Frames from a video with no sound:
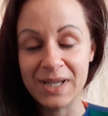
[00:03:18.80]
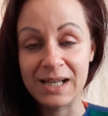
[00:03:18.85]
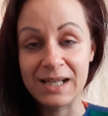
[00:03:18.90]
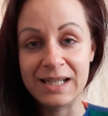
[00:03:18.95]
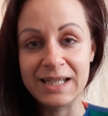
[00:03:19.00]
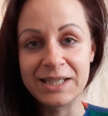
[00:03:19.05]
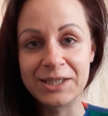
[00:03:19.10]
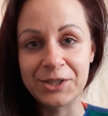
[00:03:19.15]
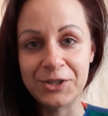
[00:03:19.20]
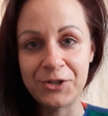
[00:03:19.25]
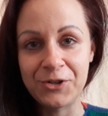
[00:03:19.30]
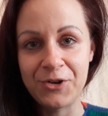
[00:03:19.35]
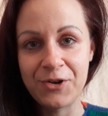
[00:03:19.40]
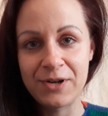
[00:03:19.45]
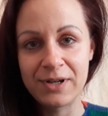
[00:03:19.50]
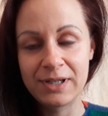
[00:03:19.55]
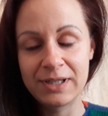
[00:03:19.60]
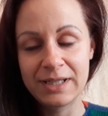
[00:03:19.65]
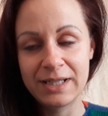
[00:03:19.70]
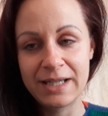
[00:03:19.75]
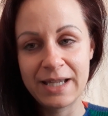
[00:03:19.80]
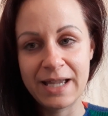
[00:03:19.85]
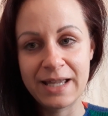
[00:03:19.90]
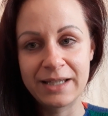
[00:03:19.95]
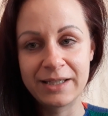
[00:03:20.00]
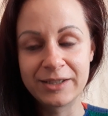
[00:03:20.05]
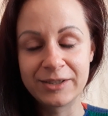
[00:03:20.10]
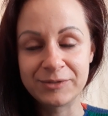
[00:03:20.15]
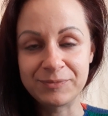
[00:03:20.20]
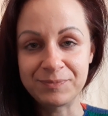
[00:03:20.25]
literally,
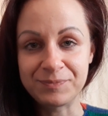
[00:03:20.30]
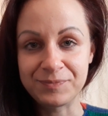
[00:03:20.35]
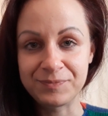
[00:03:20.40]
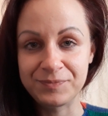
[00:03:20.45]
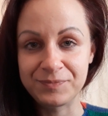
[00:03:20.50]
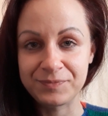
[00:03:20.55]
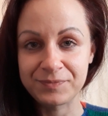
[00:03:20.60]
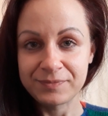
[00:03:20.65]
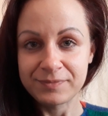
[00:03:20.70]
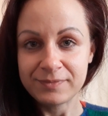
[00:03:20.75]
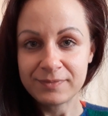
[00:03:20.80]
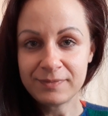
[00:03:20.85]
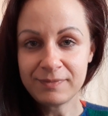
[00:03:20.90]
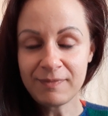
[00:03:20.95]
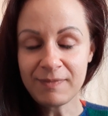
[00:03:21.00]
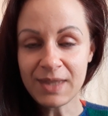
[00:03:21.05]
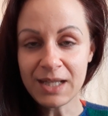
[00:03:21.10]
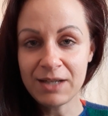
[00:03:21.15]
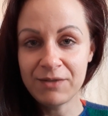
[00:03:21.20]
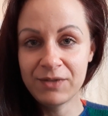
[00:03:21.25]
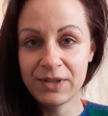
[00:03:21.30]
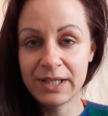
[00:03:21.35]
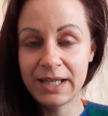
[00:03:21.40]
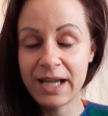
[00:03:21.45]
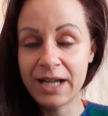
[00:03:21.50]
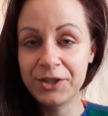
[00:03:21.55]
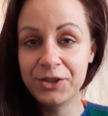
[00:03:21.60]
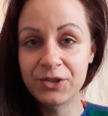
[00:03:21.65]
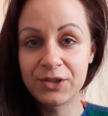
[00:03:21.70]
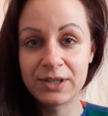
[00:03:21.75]
and with
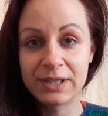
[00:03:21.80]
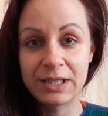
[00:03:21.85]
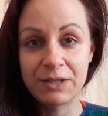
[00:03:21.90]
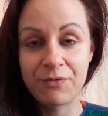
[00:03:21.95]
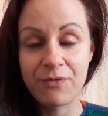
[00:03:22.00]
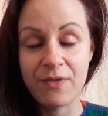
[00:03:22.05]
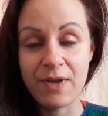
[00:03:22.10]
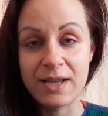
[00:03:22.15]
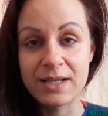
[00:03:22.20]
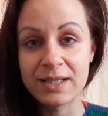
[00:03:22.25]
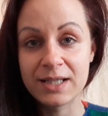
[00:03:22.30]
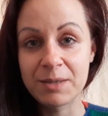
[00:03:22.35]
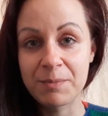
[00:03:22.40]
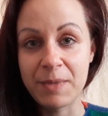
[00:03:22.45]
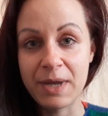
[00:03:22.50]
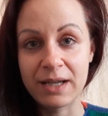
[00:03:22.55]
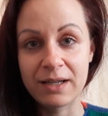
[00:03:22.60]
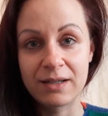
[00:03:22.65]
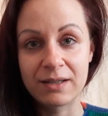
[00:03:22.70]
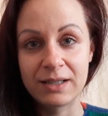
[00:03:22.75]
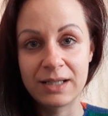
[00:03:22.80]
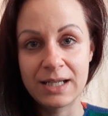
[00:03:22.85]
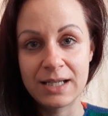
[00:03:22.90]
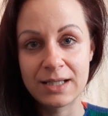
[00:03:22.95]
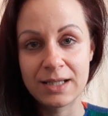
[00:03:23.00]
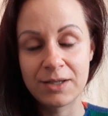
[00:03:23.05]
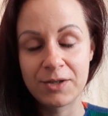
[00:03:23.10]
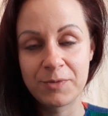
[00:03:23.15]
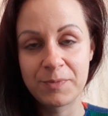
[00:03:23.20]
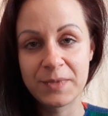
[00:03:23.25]
other defense
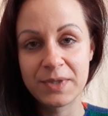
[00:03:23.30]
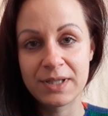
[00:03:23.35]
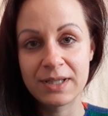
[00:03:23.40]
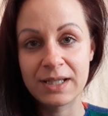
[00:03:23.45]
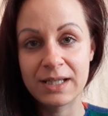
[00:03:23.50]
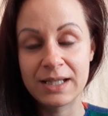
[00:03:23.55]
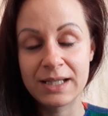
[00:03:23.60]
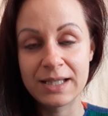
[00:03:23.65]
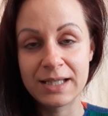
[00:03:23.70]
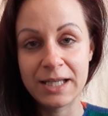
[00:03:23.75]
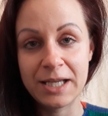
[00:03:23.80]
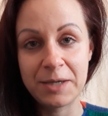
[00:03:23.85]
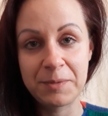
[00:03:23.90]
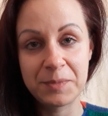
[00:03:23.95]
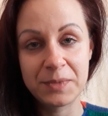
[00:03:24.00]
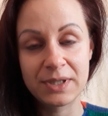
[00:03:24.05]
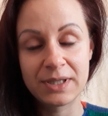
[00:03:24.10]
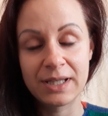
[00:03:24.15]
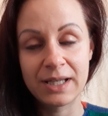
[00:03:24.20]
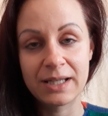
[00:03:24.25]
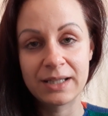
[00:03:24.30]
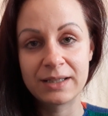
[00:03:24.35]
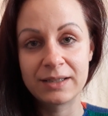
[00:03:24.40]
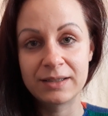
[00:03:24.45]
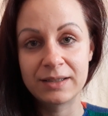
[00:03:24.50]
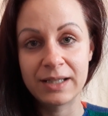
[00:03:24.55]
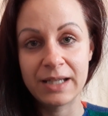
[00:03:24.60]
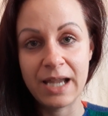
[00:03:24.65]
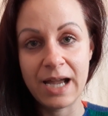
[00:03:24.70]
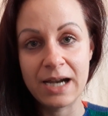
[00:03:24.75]
mechanisms, it seems
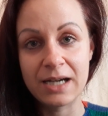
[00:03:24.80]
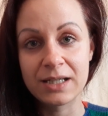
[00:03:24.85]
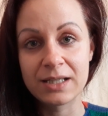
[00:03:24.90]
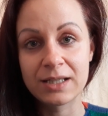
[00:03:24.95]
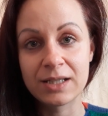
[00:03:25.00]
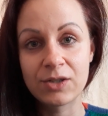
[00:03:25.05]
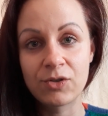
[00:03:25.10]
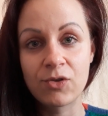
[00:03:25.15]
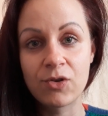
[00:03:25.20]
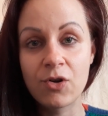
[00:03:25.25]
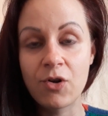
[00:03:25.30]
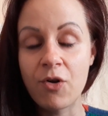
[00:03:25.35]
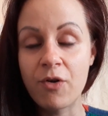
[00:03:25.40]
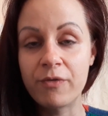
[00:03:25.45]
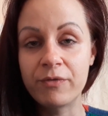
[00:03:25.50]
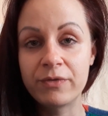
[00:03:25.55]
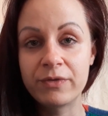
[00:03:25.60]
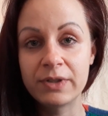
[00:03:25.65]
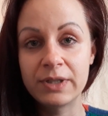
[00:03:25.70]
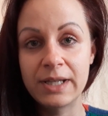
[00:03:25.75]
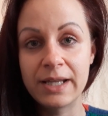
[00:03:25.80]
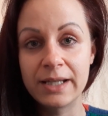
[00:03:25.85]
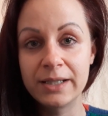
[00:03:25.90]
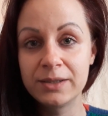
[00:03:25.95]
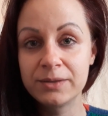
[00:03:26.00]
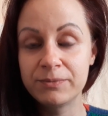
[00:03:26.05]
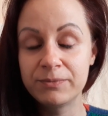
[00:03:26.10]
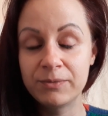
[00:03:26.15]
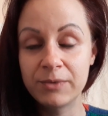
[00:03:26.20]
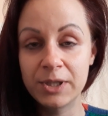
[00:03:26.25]
that they are so
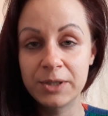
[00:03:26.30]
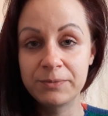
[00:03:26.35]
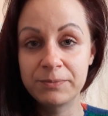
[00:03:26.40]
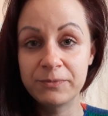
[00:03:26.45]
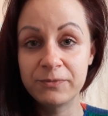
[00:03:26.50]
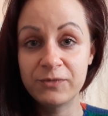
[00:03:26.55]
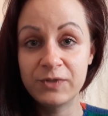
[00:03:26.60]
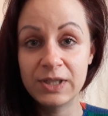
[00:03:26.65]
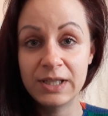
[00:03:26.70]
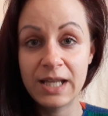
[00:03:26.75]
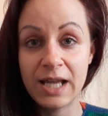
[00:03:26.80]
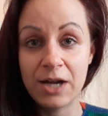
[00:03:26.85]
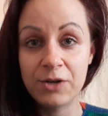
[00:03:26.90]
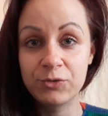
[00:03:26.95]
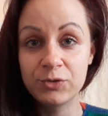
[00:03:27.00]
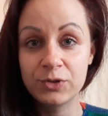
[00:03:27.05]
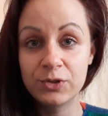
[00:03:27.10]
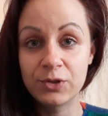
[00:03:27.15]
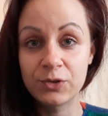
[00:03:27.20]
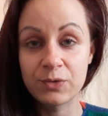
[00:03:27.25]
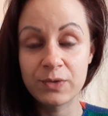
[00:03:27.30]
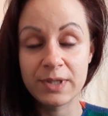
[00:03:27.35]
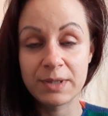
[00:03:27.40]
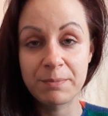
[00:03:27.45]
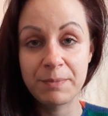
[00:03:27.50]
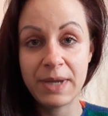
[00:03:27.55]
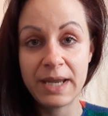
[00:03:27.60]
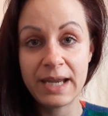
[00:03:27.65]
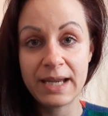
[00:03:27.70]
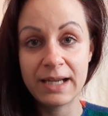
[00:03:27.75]
confident, but without those
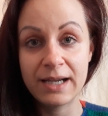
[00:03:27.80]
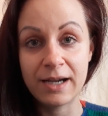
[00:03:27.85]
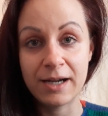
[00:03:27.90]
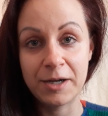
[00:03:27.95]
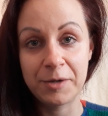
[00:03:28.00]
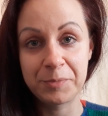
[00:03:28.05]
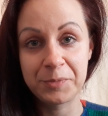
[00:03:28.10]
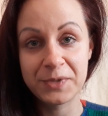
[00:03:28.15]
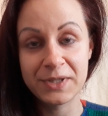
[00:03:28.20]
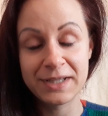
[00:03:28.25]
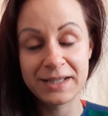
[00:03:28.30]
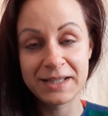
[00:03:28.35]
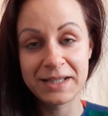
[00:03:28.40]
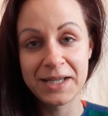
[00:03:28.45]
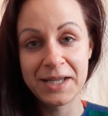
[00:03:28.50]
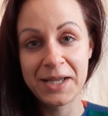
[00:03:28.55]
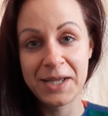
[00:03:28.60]
makeups,